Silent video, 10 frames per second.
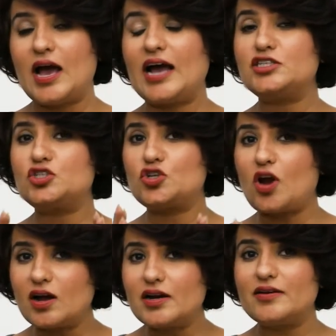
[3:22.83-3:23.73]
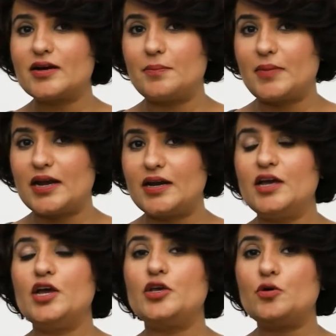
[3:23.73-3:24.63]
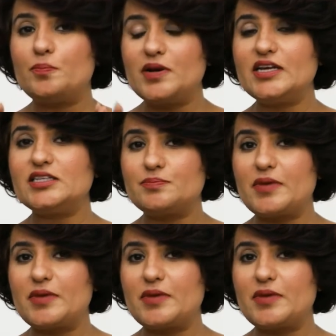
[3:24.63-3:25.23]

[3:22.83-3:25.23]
I strongly recommend you please